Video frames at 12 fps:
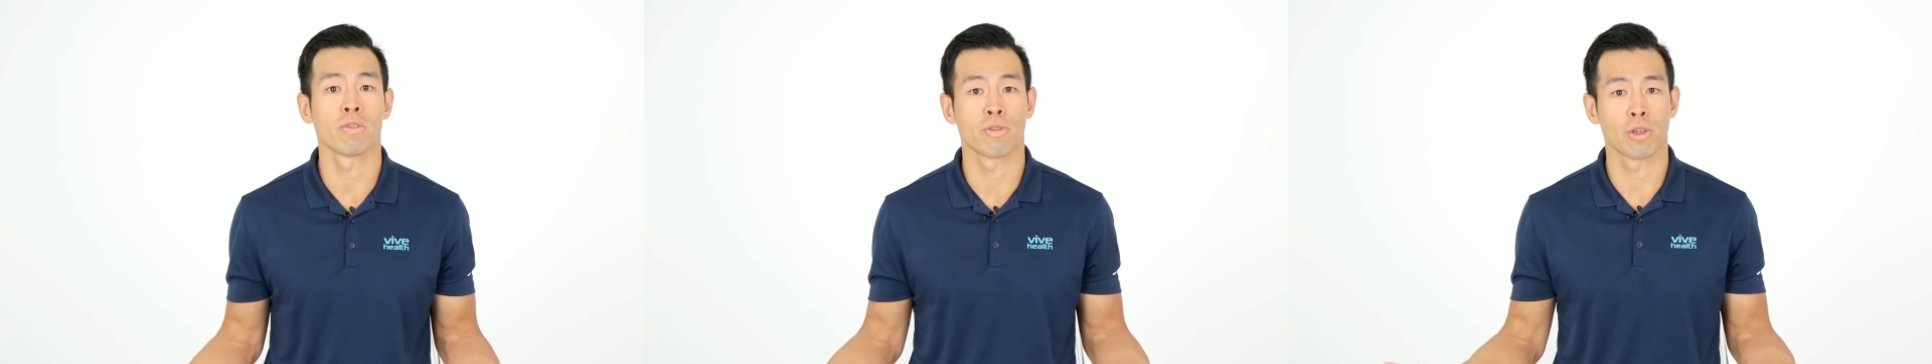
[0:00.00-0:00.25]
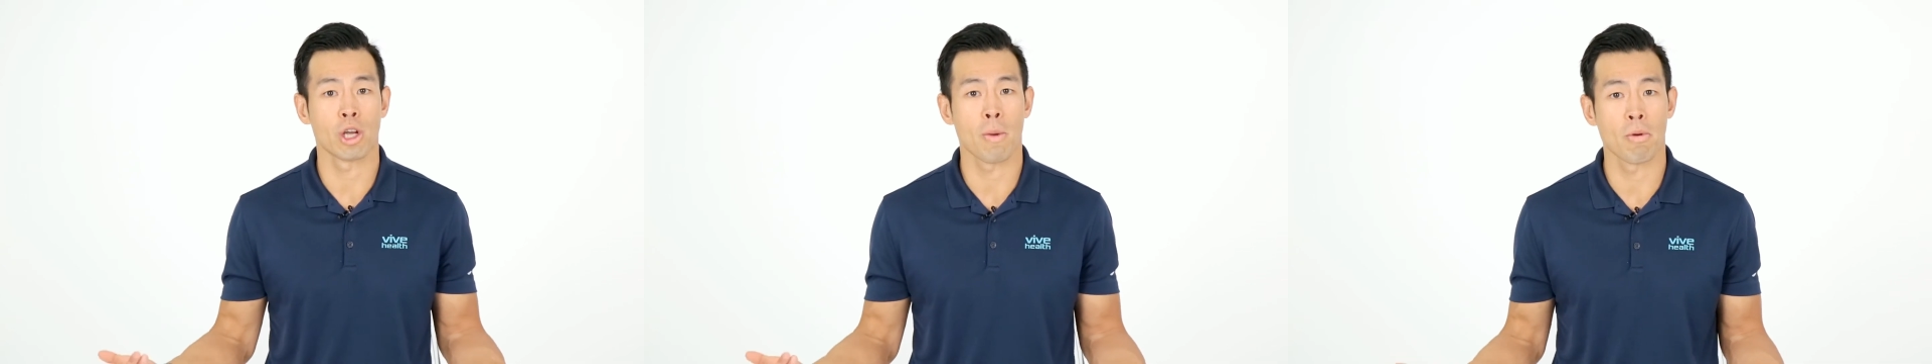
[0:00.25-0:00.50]

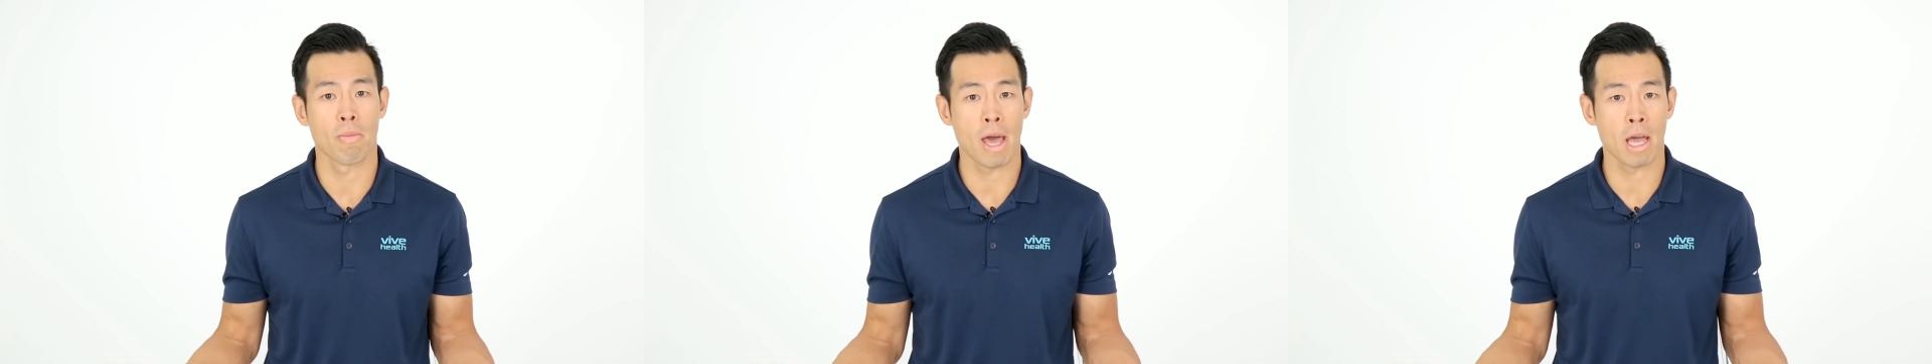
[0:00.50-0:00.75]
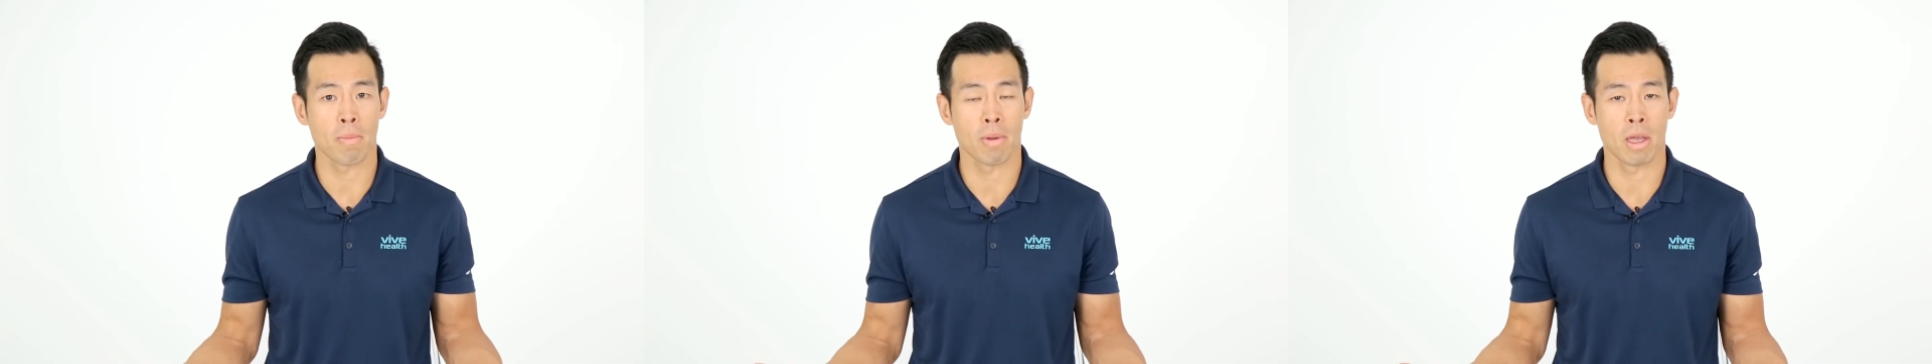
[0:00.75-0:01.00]
for your upper
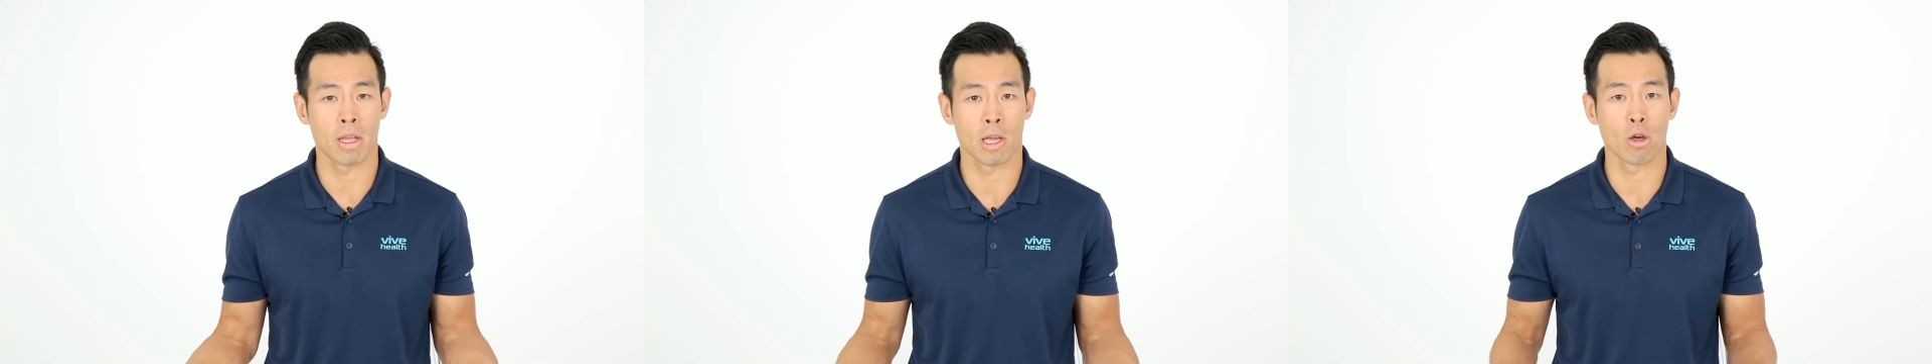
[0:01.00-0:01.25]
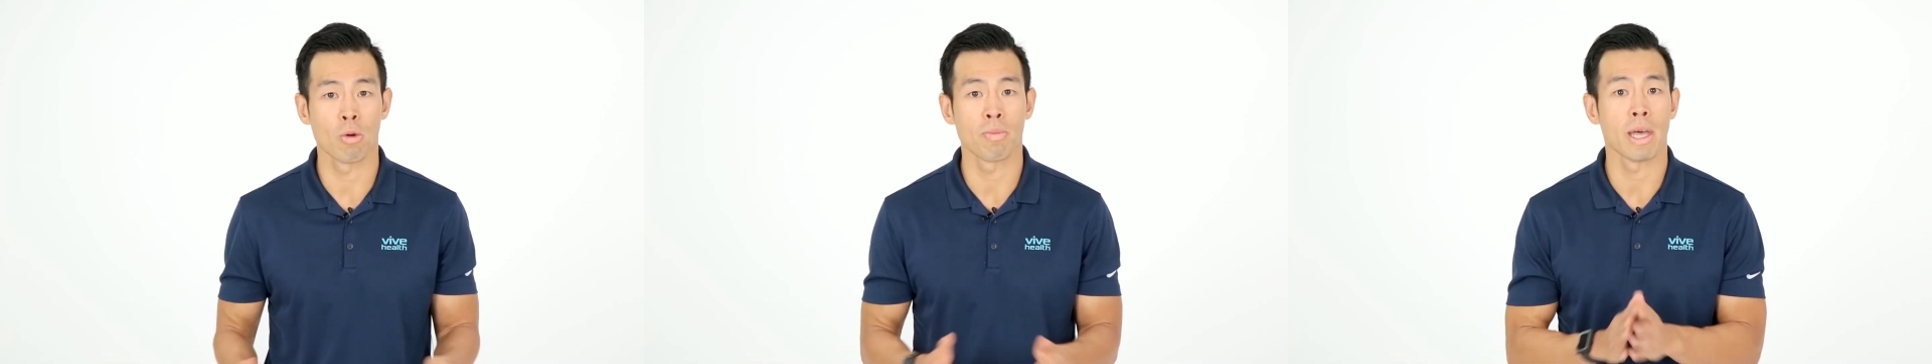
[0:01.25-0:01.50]
back pain. I
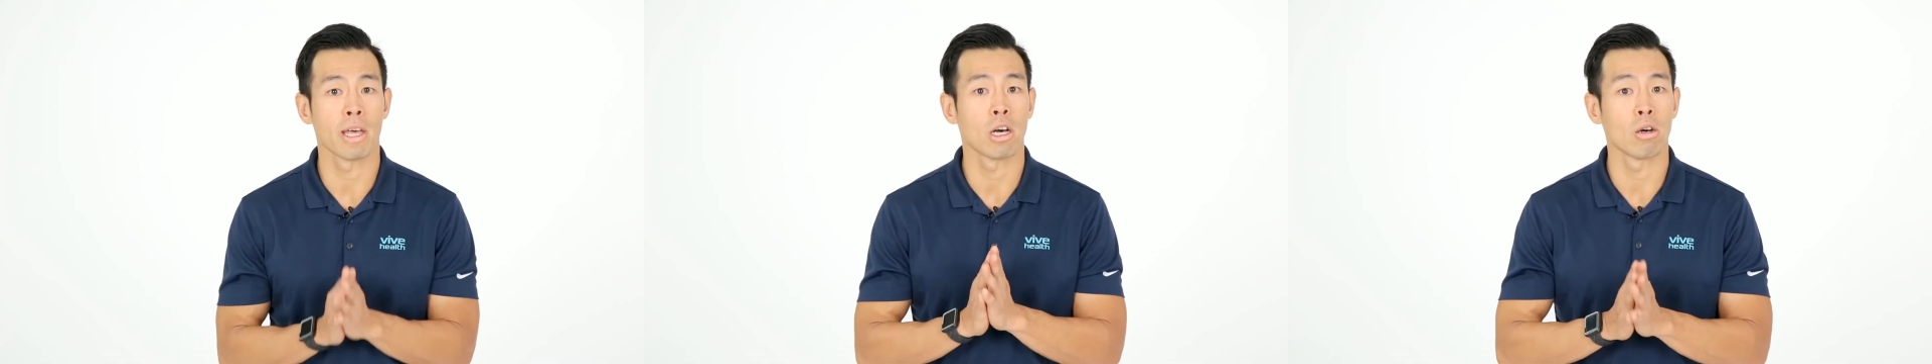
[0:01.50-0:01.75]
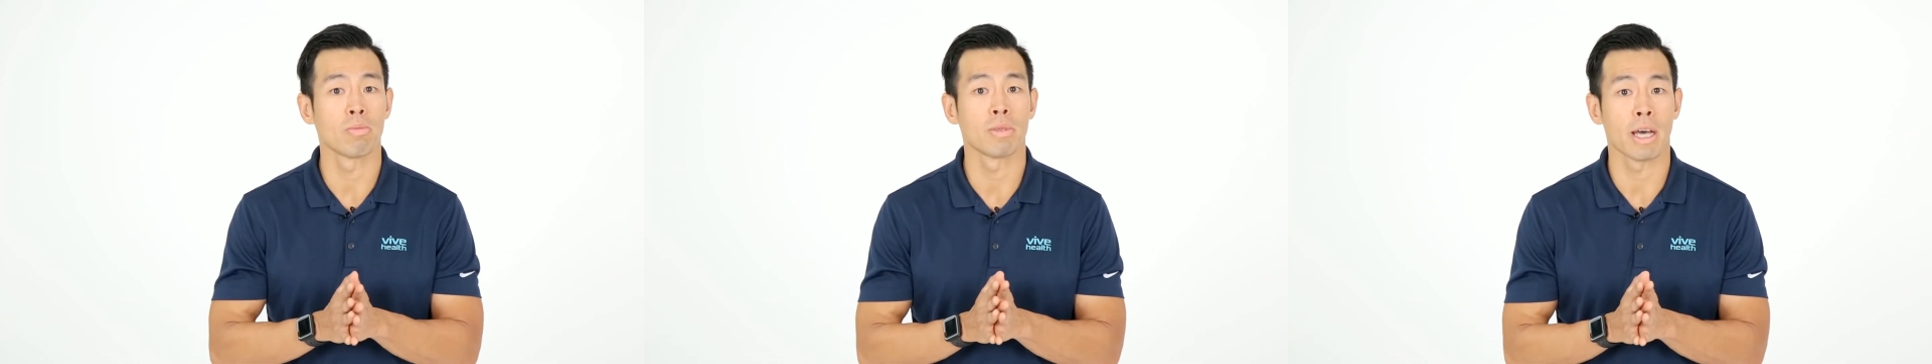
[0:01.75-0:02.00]
hope that
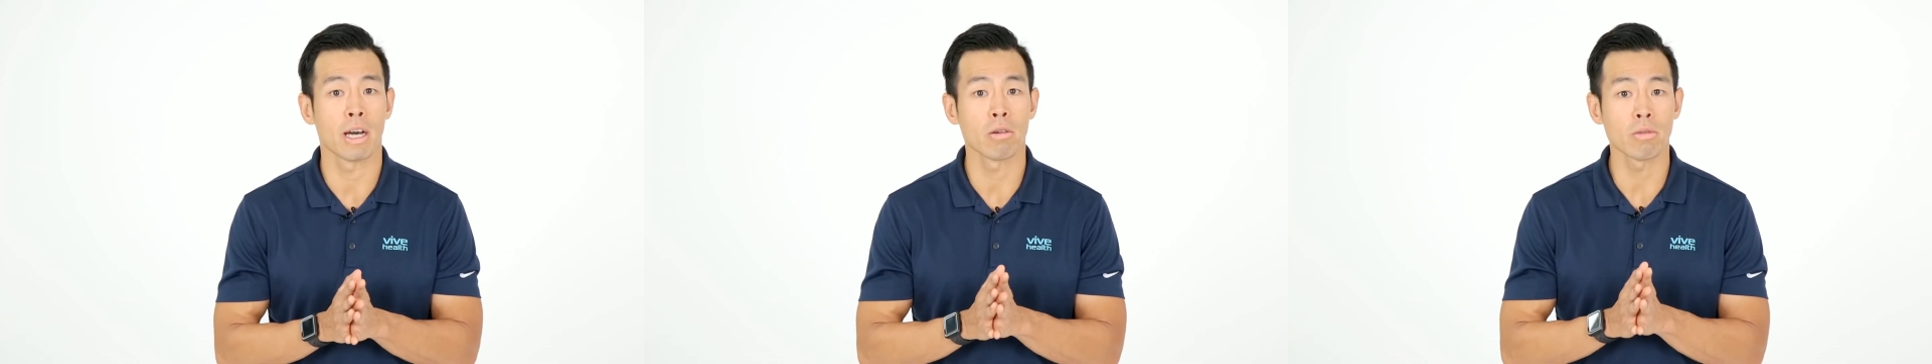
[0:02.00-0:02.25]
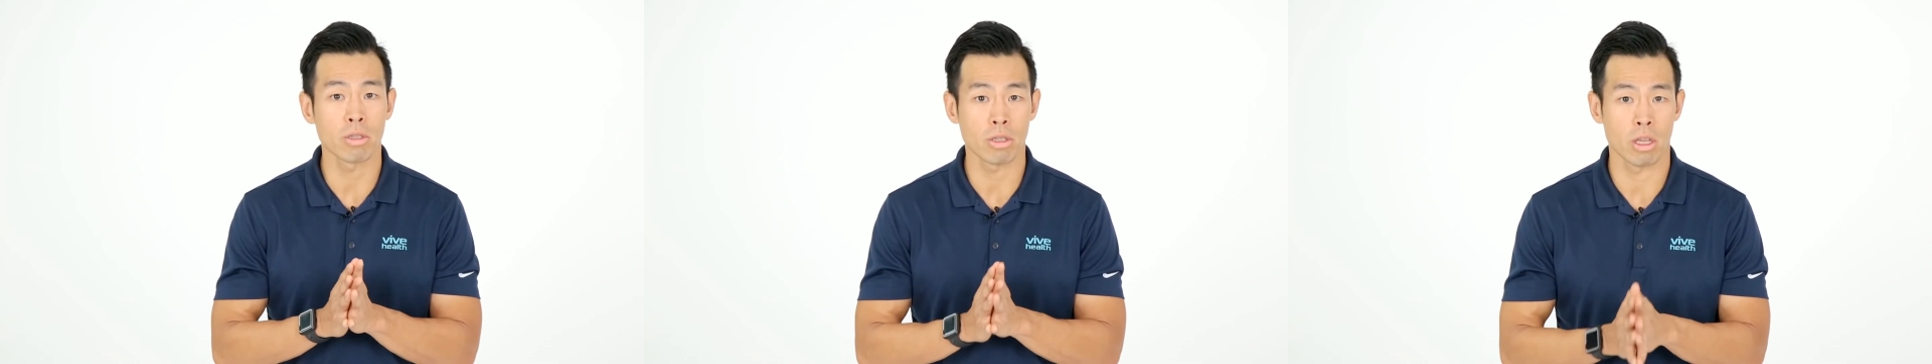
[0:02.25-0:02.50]
helped
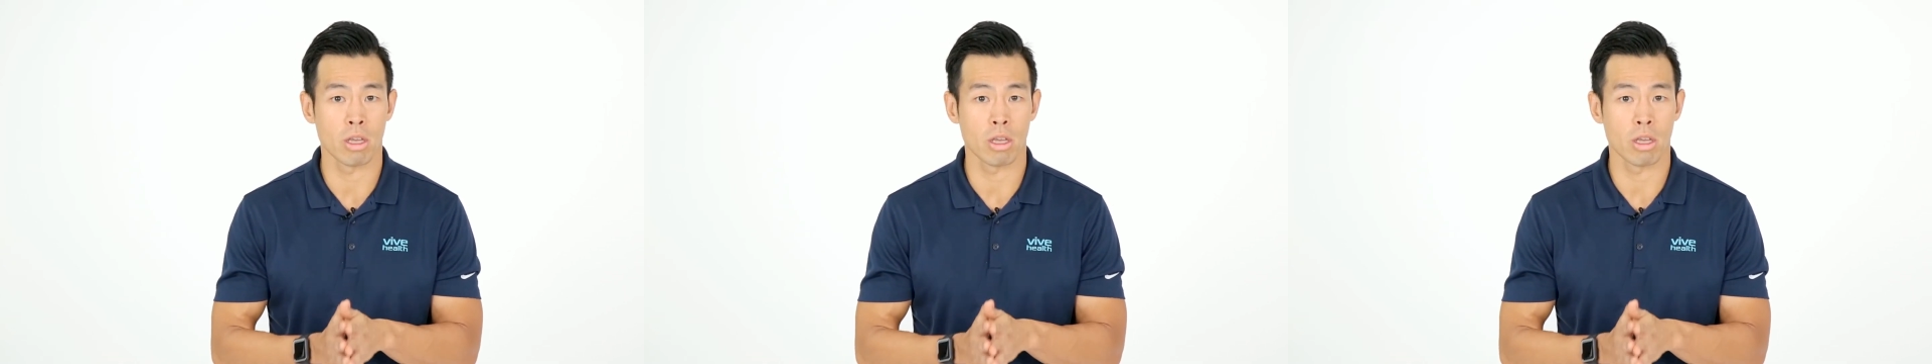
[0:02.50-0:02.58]
out.